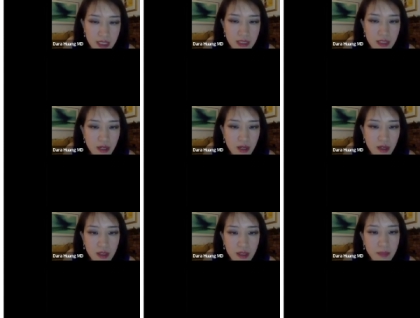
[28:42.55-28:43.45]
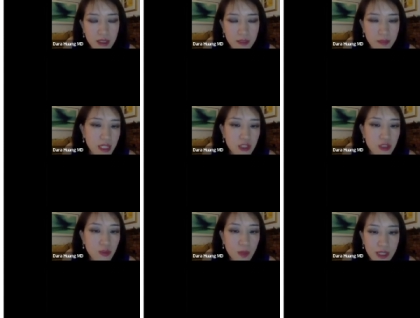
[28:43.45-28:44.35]
is there a
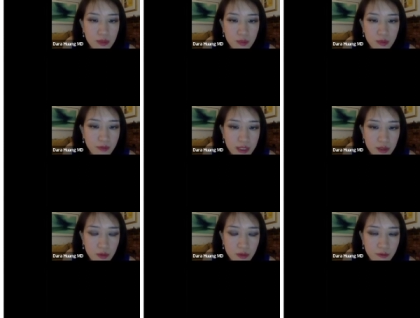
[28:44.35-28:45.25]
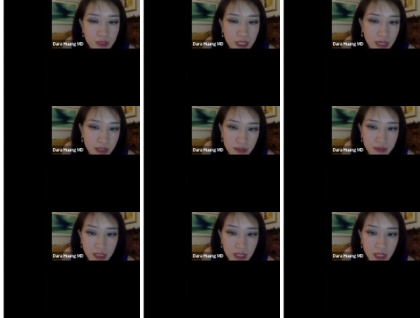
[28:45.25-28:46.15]
potential way to prevent or reverse
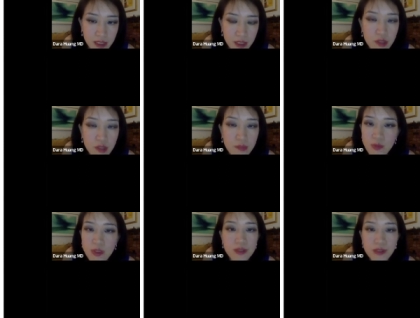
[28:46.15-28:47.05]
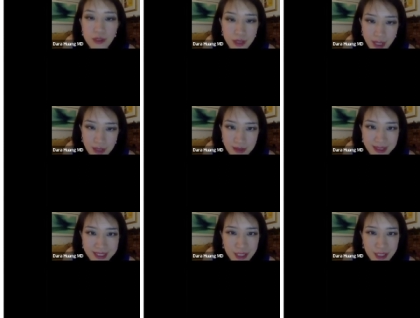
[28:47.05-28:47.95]
cognitive decline in humans? We don't know yet.
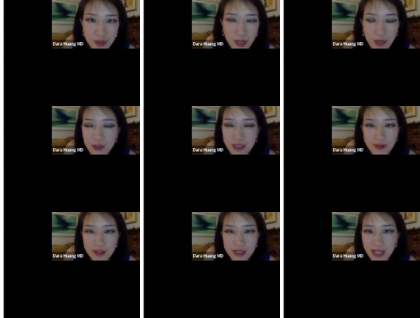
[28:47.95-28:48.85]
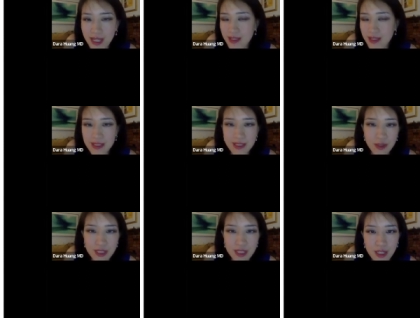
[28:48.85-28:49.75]
So I would never say this is
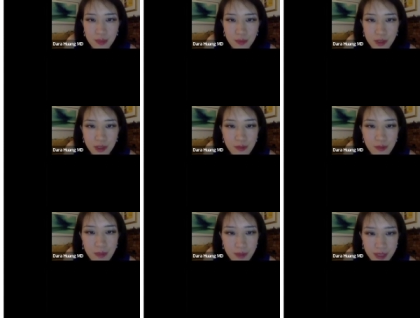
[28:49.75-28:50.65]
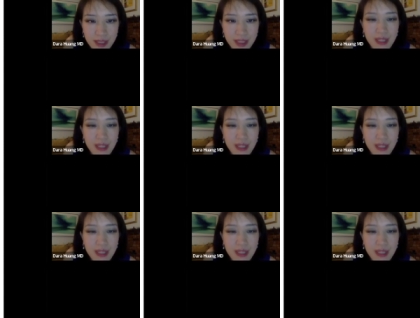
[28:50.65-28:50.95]
going to help with your memory.